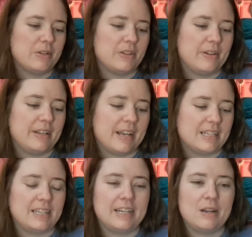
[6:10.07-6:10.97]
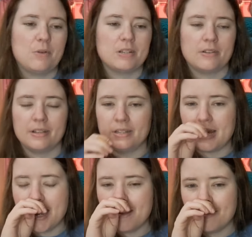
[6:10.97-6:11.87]
I worked on it, like I said, I worked on it the
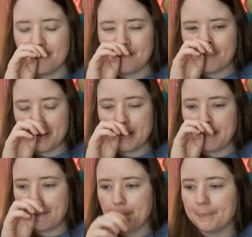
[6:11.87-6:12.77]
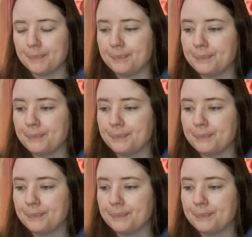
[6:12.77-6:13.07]
day of um,